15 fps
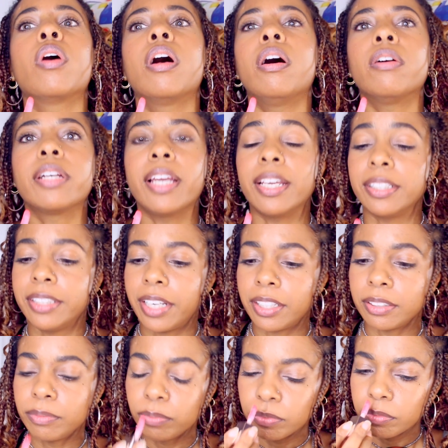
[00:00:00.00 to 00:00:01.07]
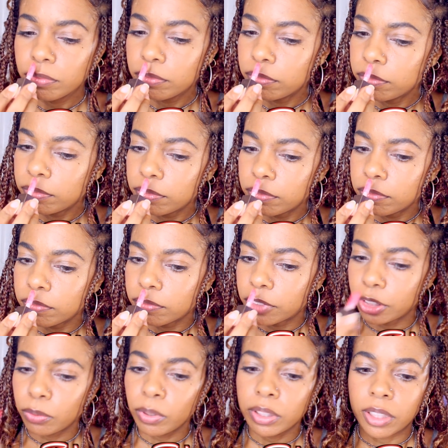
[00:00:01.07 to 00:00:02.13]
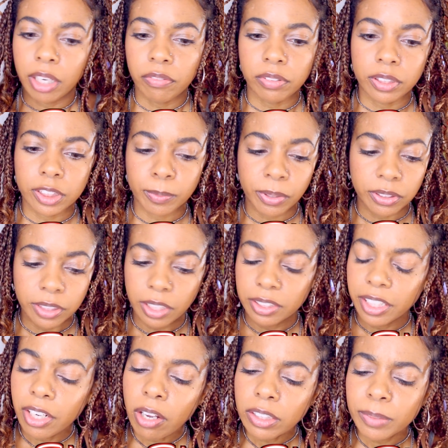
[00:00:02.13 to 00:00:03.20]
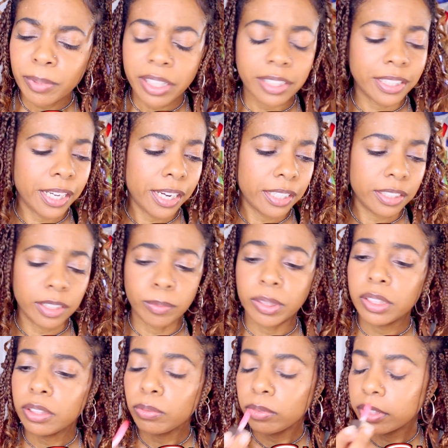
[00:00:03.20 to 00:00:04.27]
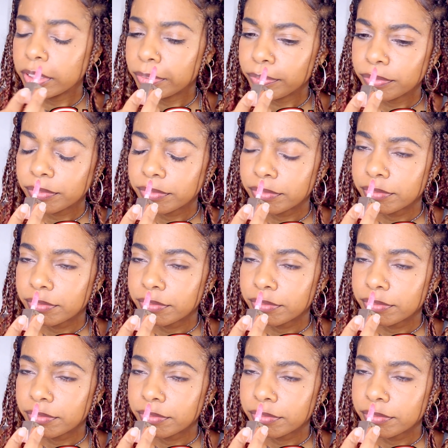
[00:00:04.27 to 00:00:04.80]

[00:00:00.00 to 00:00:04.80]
Okay, yeah. This one definitely smells. They all smell like candy, but this one.